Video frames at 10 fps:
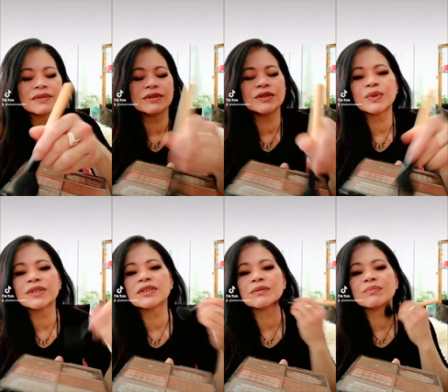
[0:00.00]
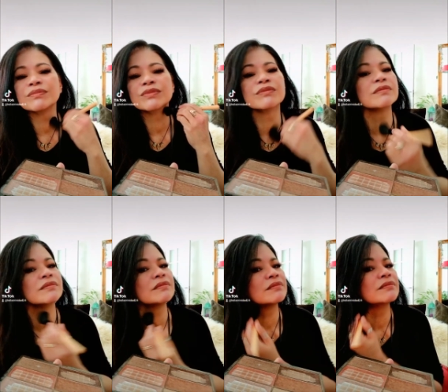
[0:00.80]
you want a
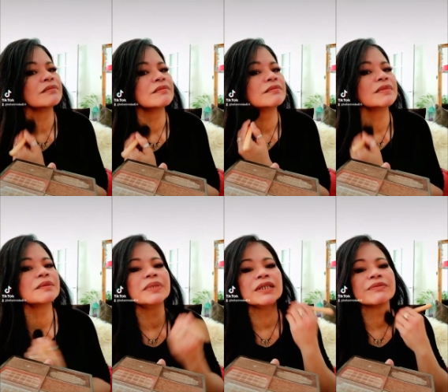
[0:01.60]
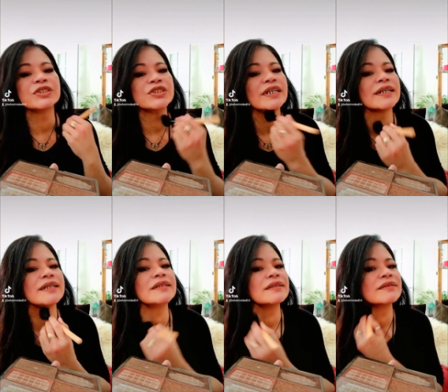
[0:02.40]
bit of
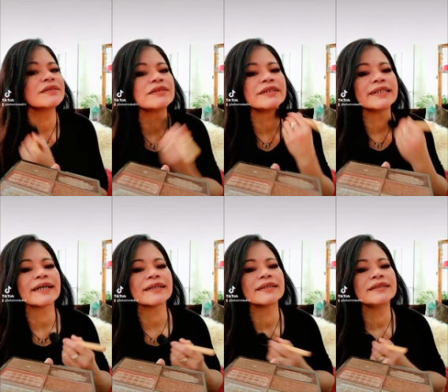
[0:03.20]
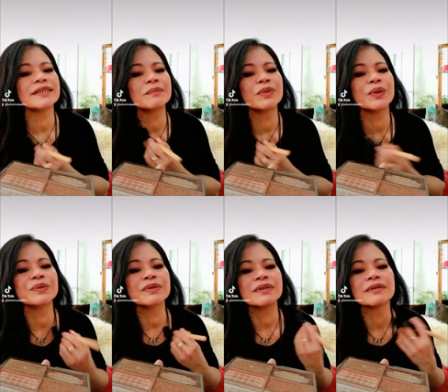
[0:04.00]
shine on your neck,
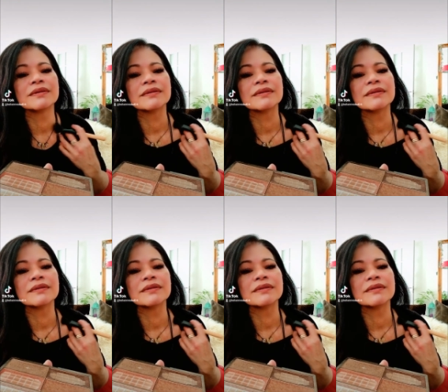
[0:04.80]
cheekbones.